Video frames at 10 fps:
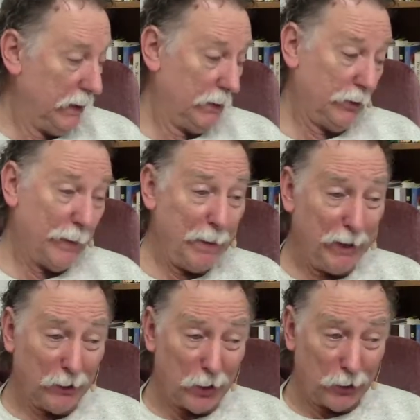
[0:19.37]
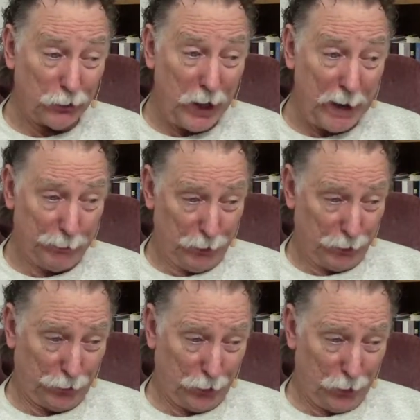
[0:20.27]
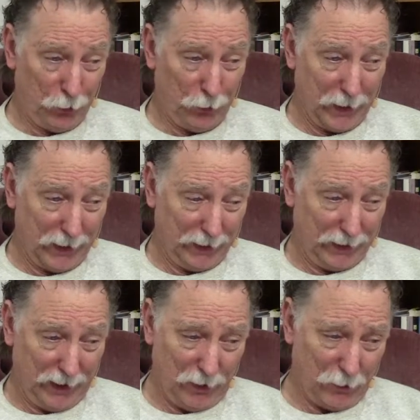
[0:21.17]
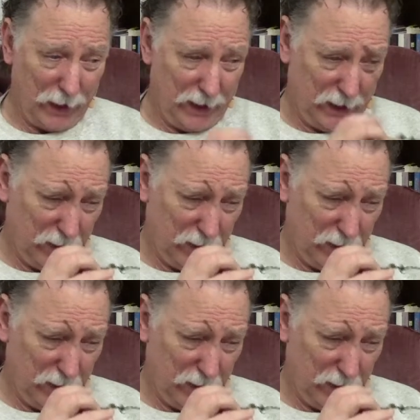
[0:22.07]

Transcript: And this may be a long chapter, so get ready,